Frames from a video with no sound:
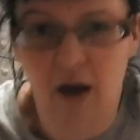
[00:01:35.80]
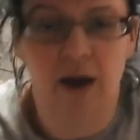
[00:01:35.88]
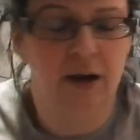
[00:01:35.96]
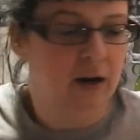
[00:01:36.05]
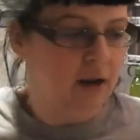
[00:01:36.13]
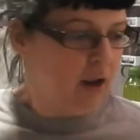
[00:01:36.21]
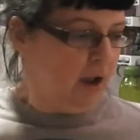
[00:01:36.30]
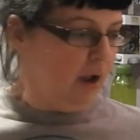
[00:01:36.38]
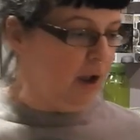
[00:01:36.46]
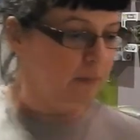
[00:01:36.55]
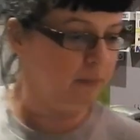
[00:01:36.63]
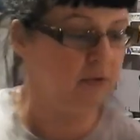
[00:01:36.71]
hot.
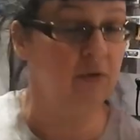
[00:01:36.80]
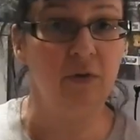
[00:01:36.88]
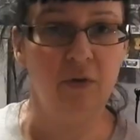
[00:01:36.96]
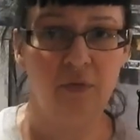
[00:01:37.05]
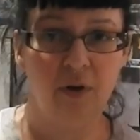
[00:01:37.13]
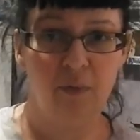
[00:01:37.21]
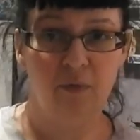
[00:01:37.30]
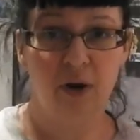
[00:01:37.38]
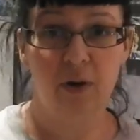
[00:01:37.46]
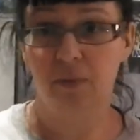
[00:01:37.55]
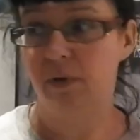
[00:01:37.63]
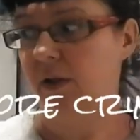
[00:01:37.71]
So far I'm
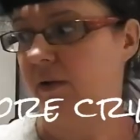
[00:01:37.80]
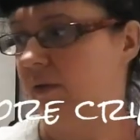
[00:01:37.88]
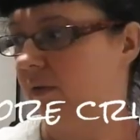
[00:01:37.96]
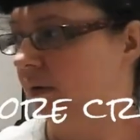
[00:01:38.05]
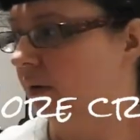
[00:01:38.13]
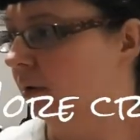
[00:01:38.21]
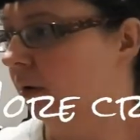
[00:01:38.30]
very pleased.